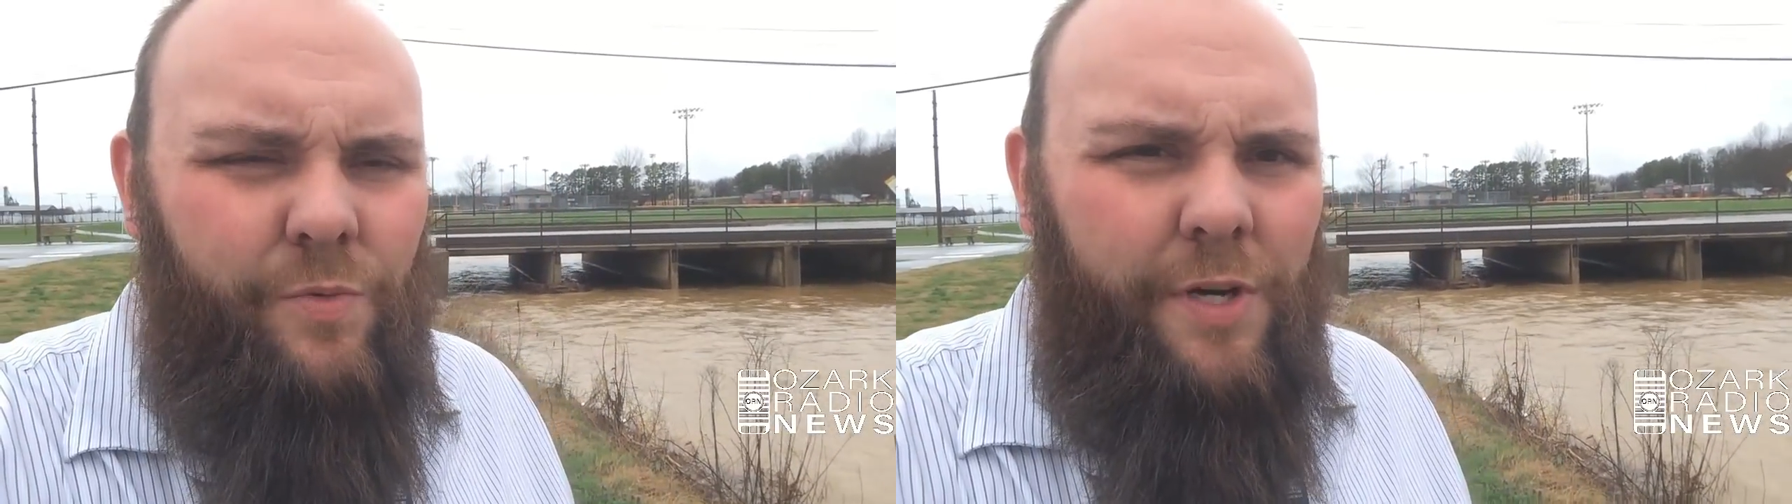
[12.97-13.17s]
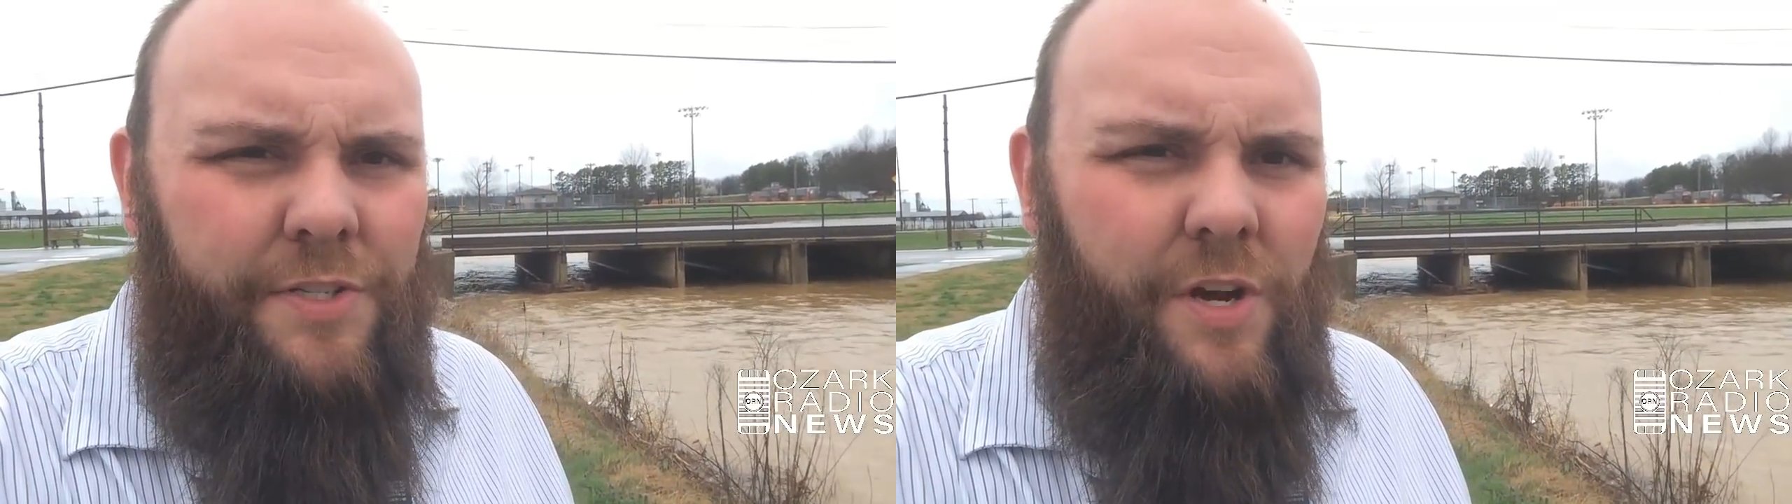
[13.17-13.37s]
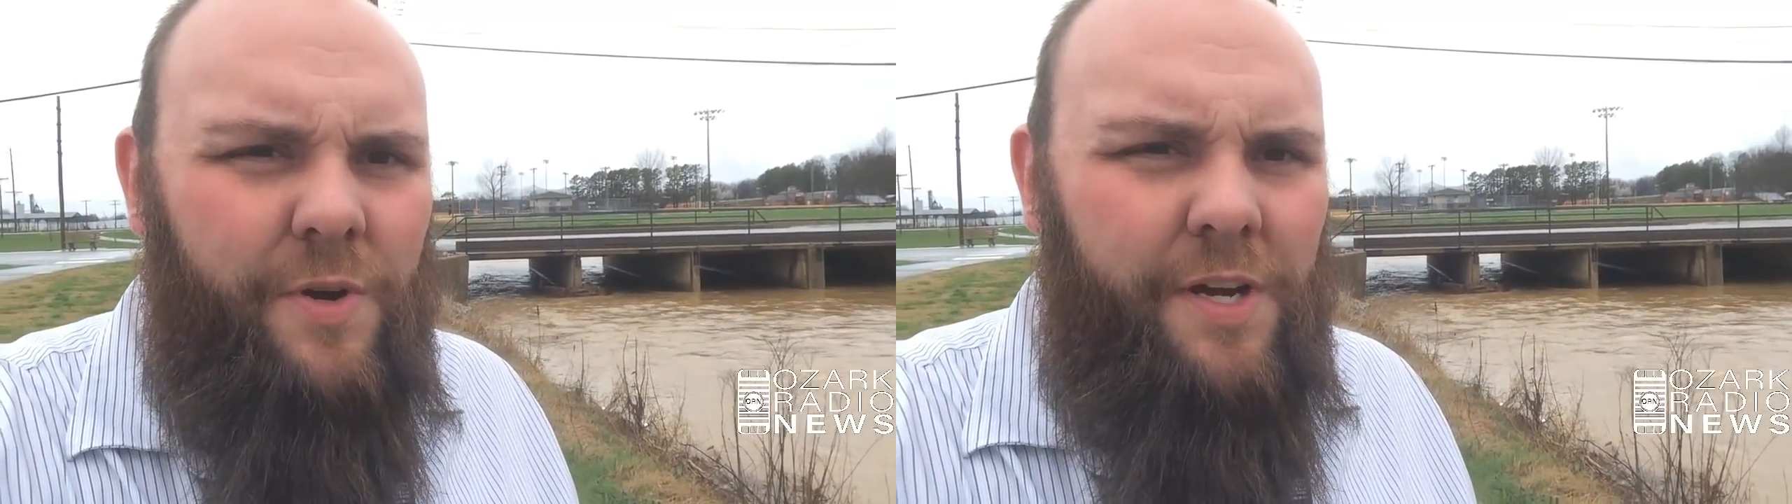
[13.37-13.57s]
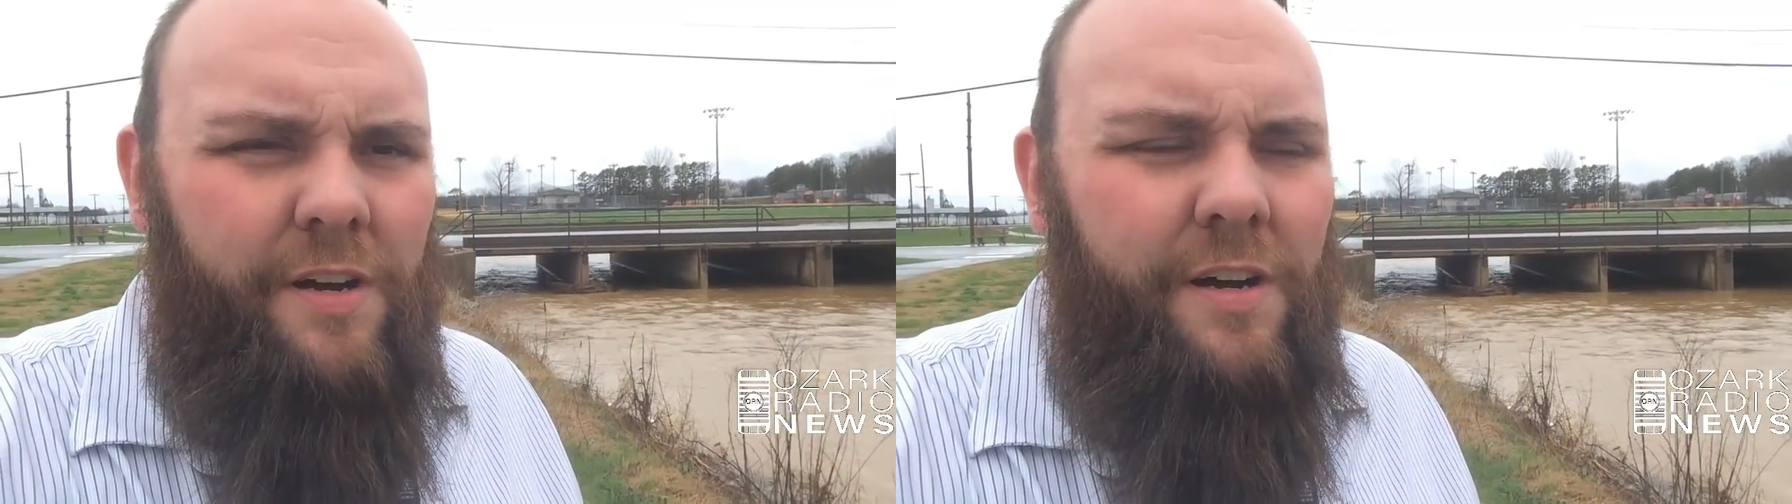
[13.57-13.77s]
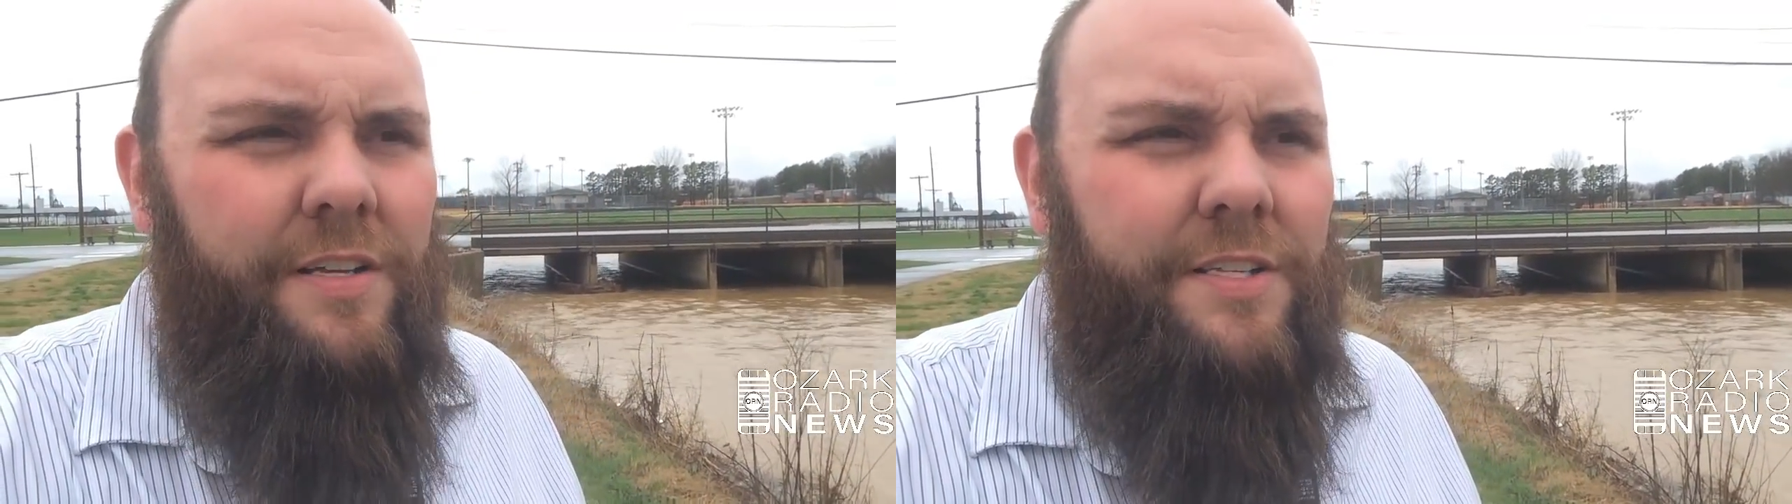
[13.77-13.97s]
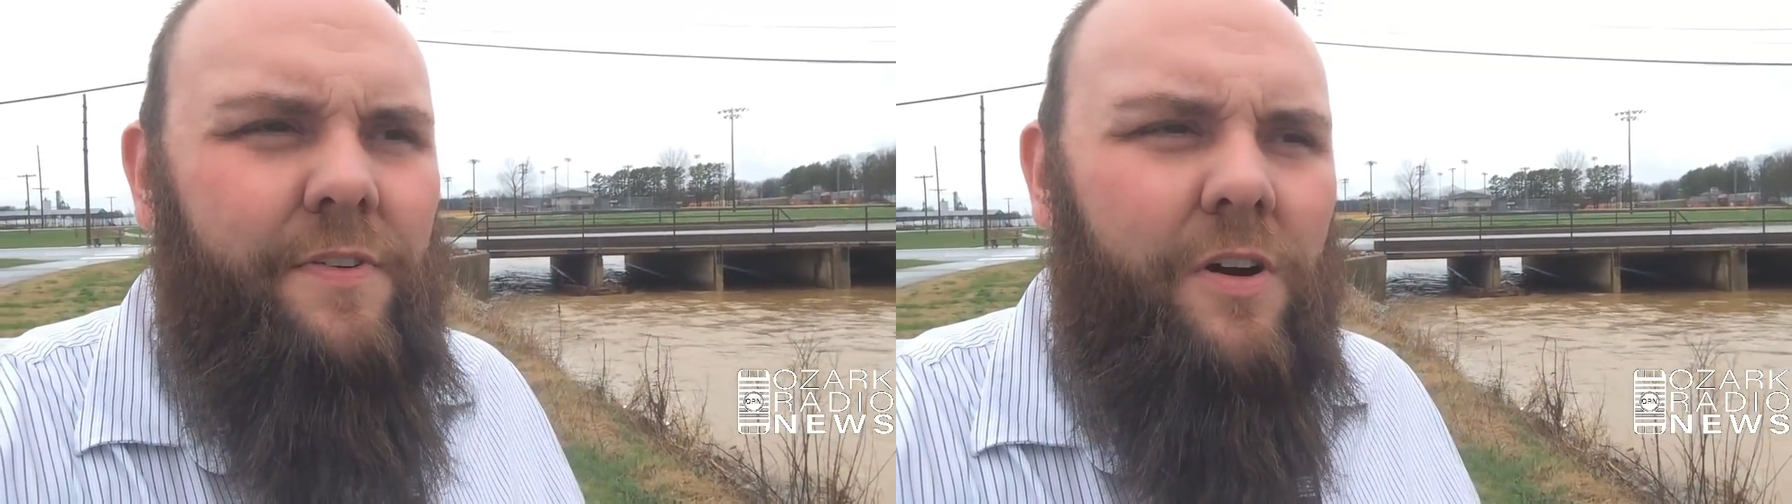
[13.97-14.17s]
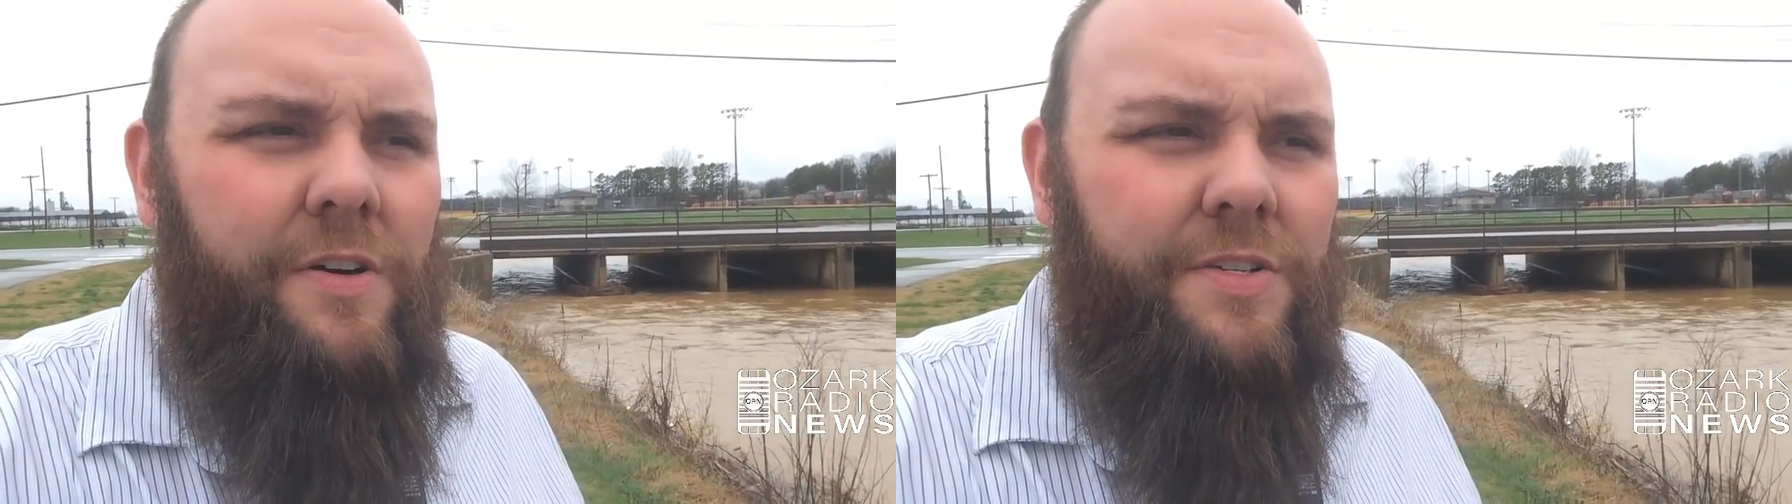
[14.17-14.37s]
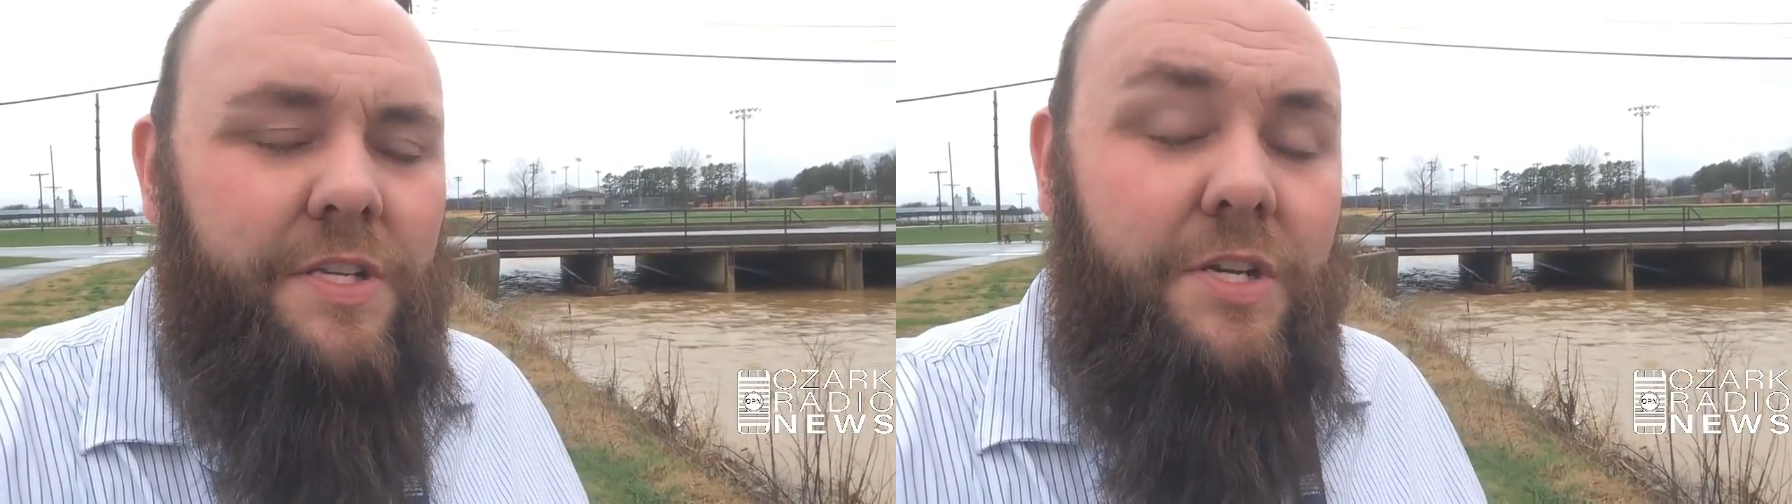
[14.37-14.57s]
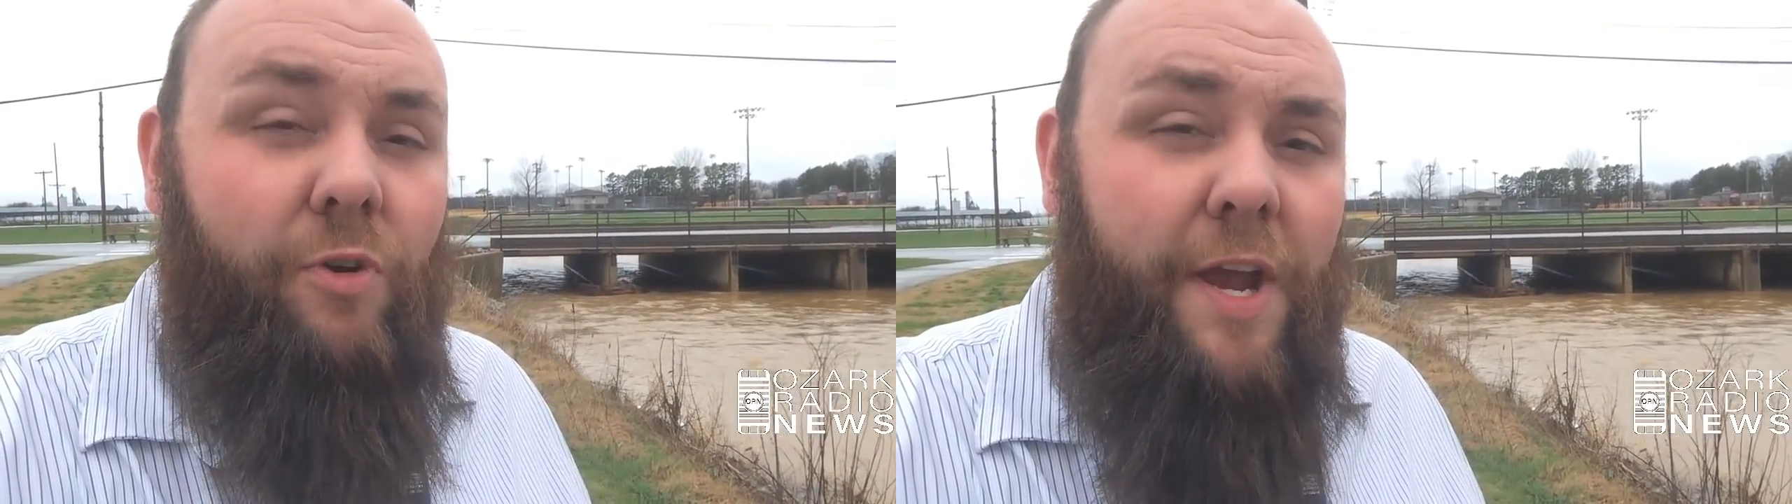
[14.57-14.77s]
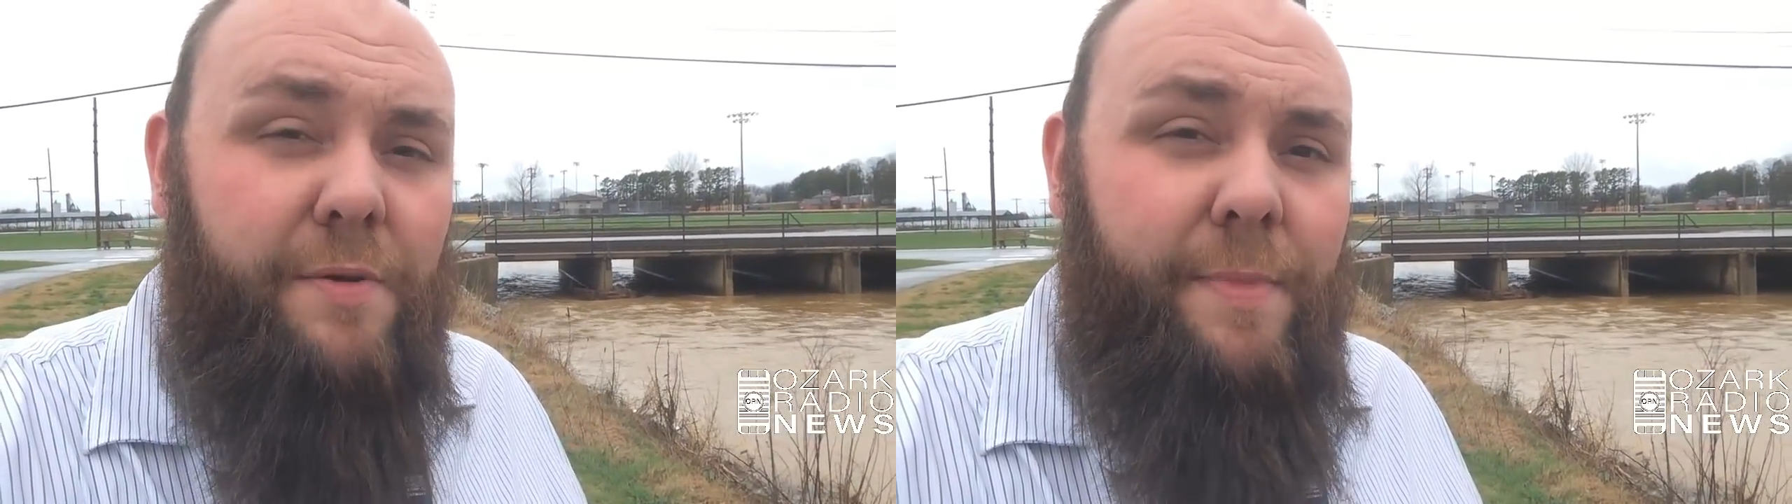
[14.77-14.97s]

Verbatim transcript: what's going on as far as the rain